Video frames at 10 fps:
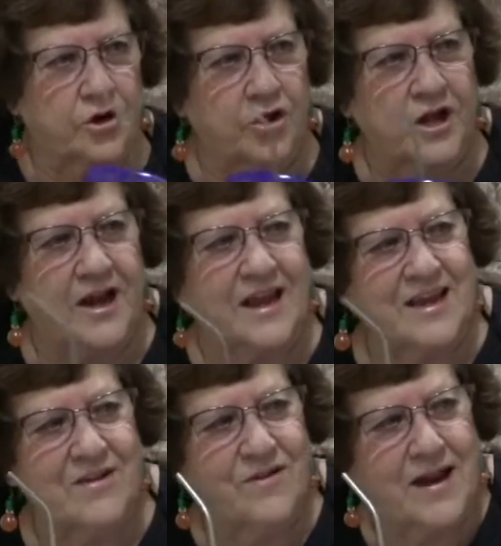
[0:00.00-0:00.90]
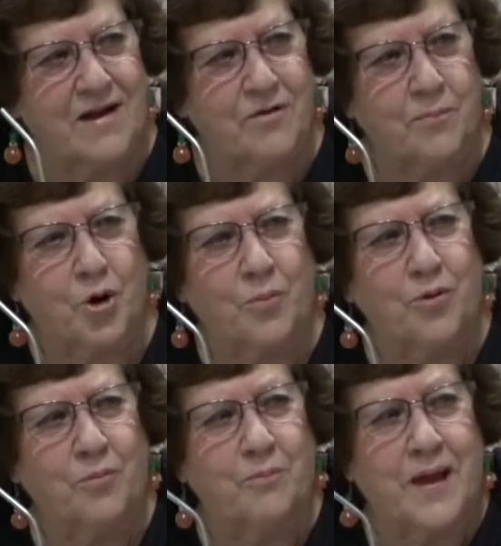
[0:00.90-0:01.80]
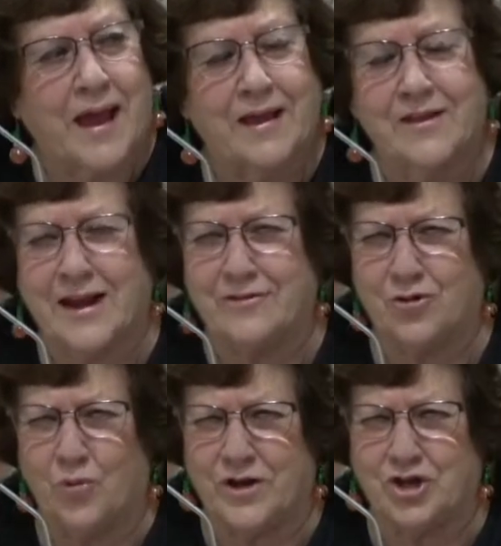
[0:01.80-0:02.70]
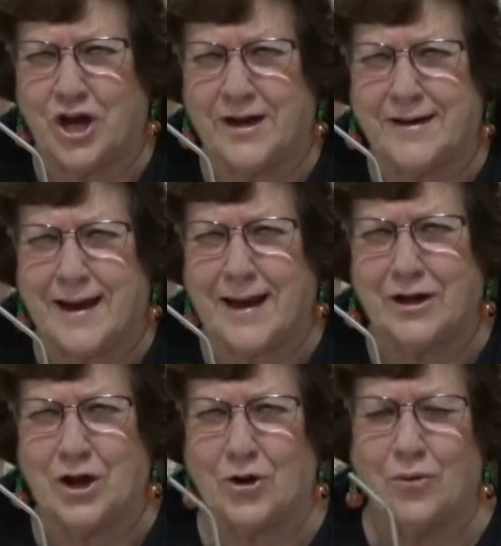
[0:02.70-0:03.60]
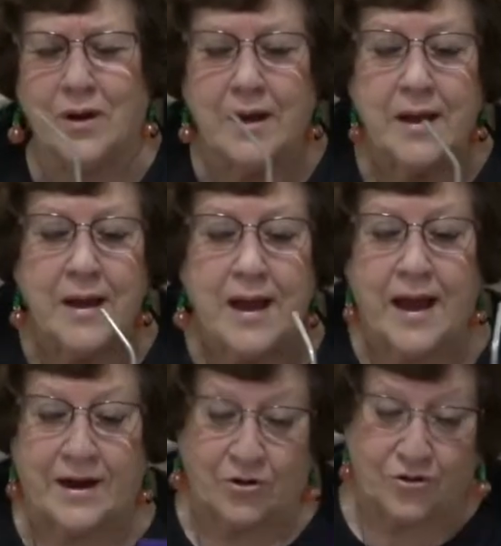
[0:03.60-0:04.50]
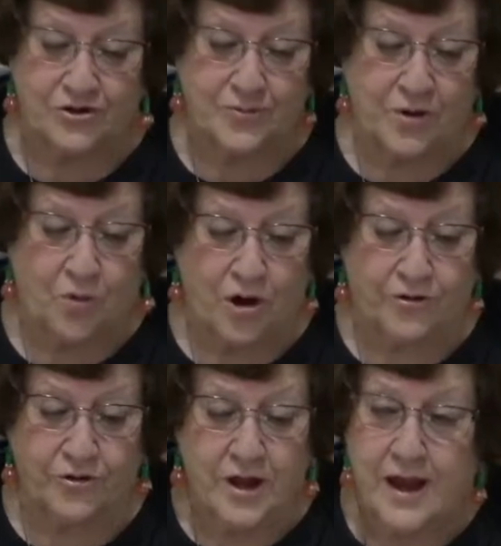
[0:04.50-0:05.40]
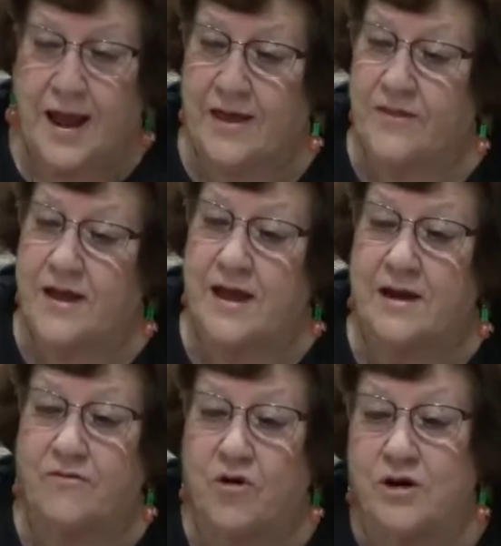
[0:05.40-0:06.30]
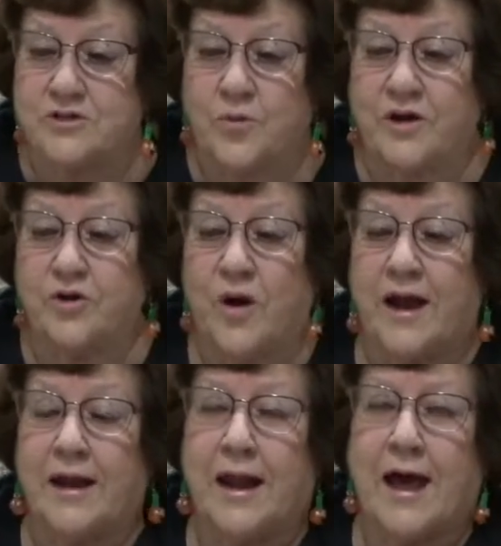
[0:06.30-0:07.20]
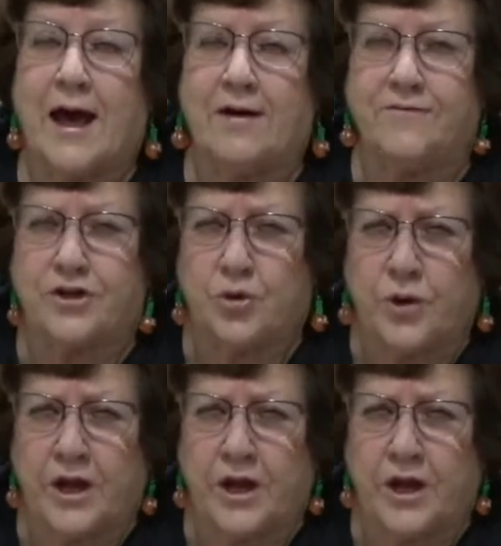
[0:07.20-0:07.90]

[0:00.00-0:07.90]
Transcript: And look, and I even have a purple bag that has a witch on it. I know. And of course, my water. And then, of course, what do I love to